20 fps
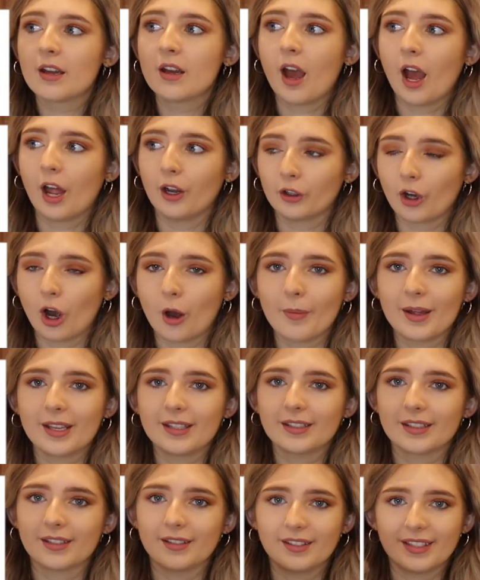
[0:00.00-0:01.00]
and
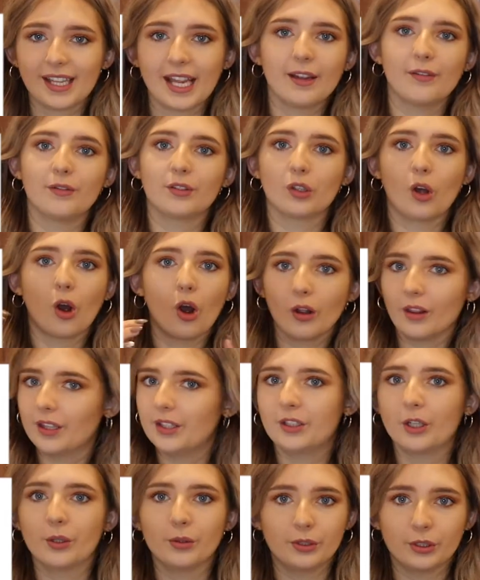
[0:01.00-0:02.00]
comments and saves all in
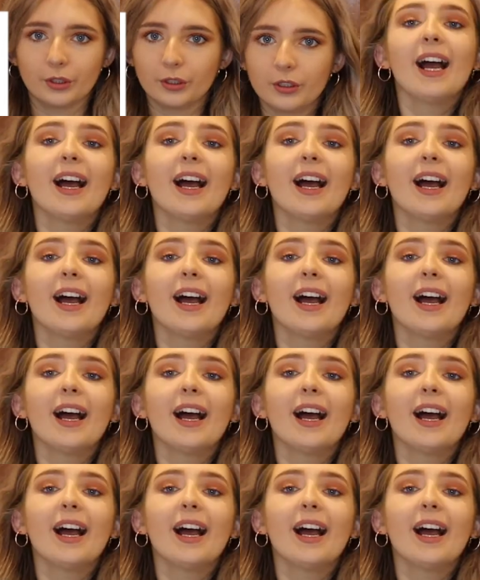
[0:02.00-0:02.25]
total.